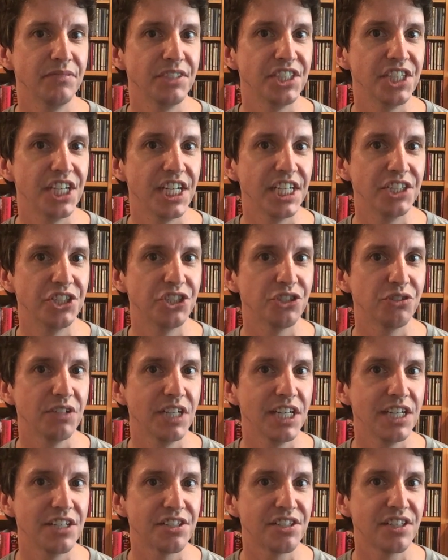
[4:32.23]

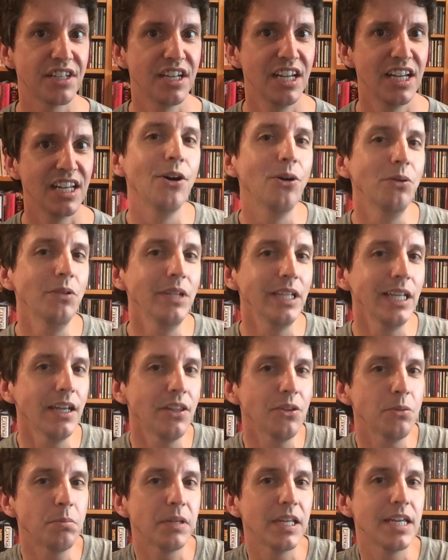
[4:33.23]
Dangerous. Only
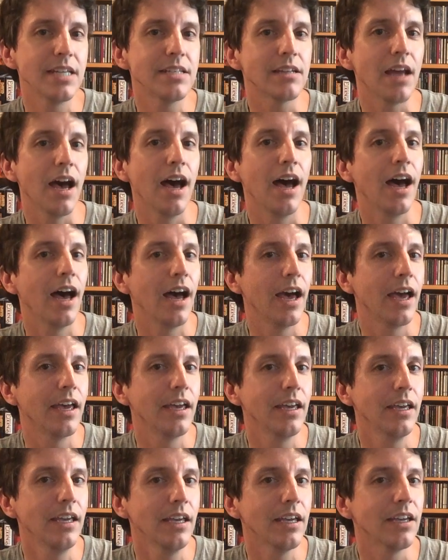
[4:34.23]
other place
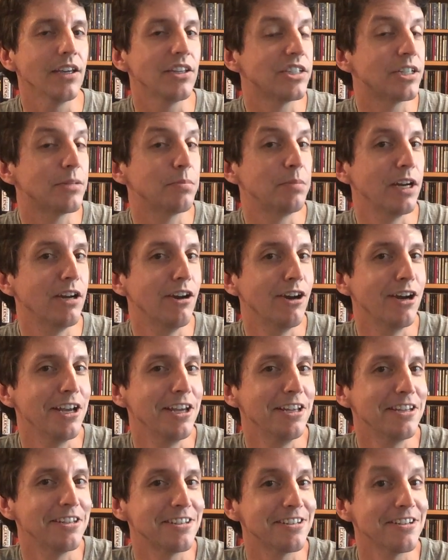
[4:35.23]
I
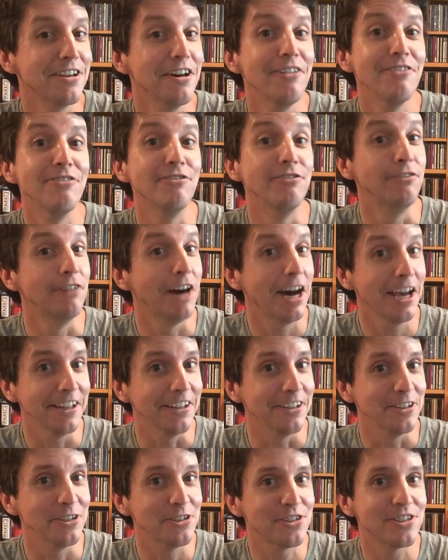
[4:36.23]
experience
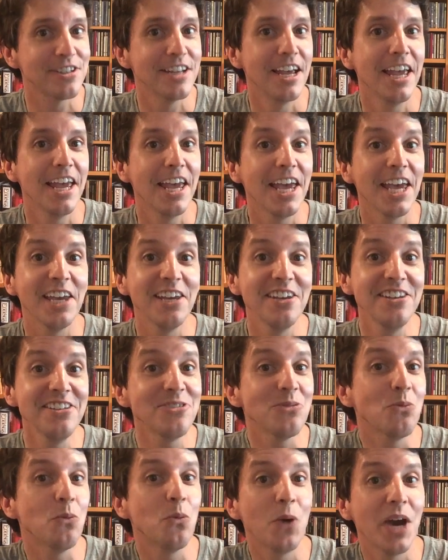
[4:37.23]
violence
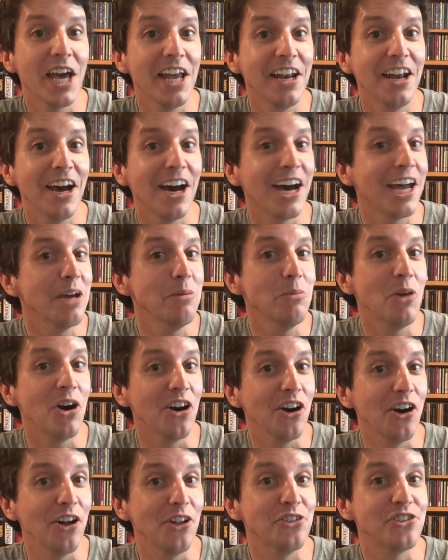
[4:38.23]
is when I am
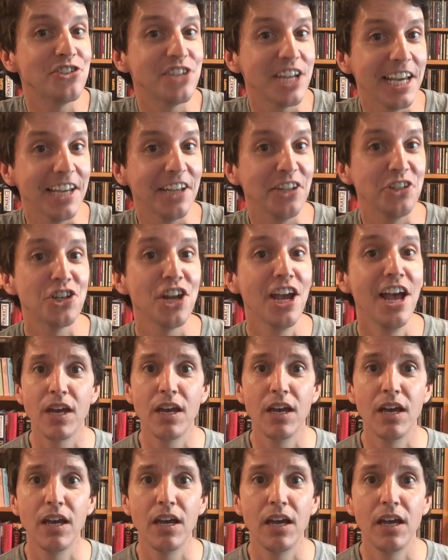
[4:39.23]
on stage.
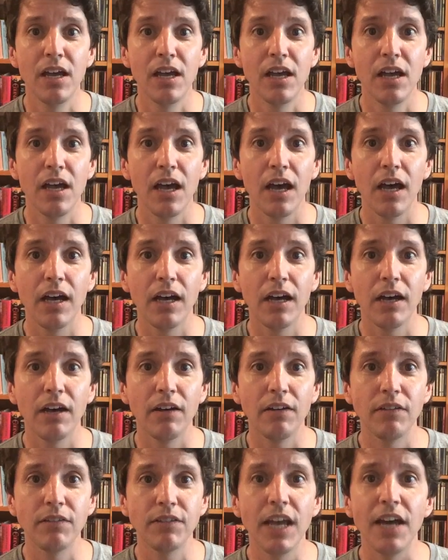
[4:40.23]

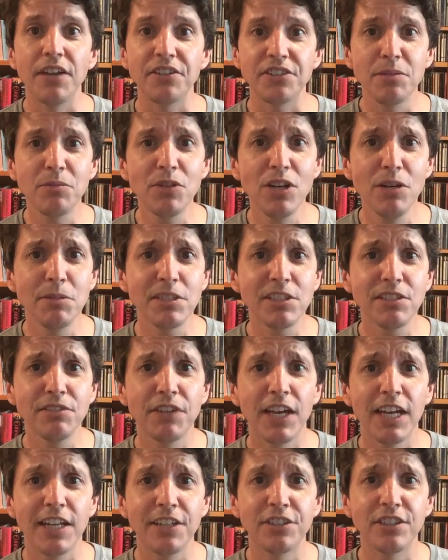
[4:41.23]
Yeah, some comics
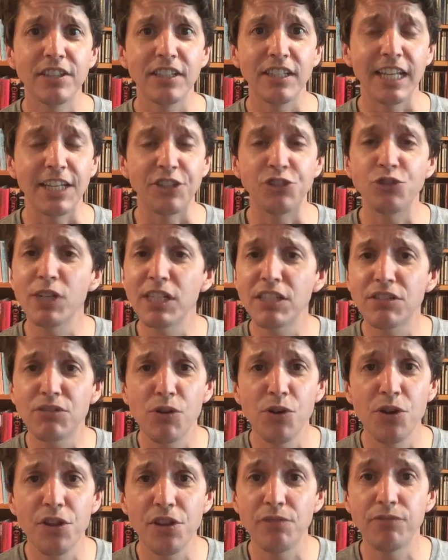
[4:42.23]
have had like drinks
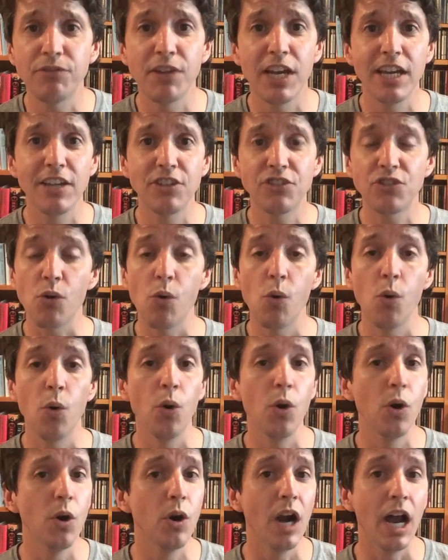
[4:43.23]
thrown in their face
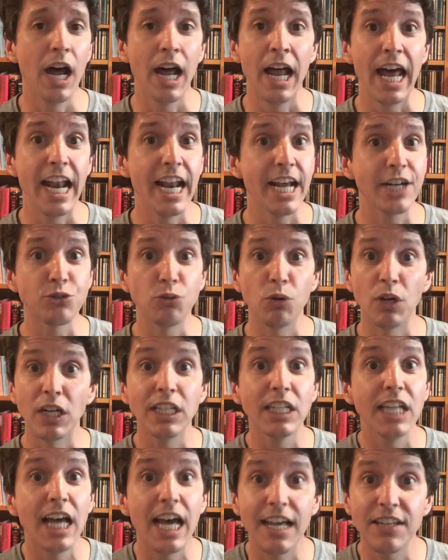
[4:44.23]
or an actual
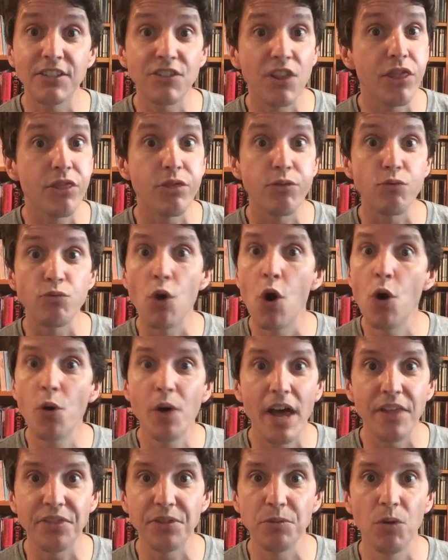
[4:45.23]
glass
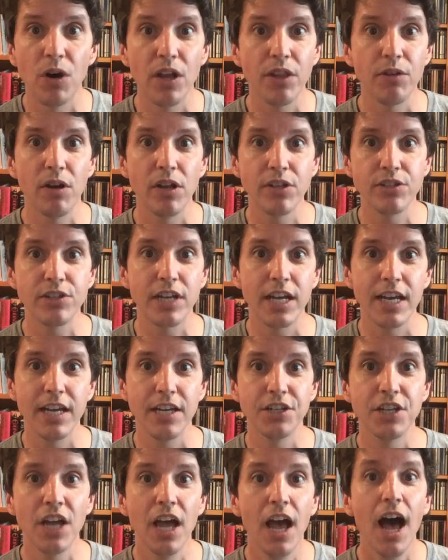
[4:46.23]
thrown at them while they're on
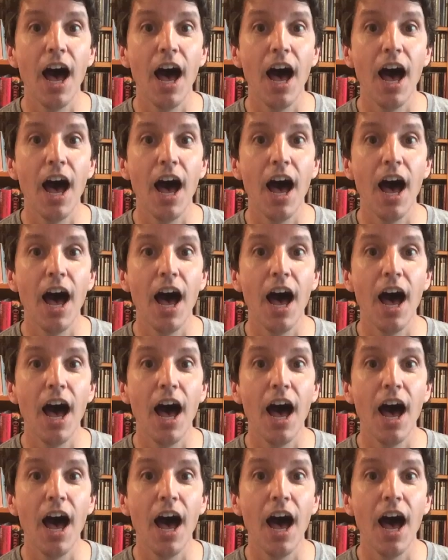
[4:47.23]
stage.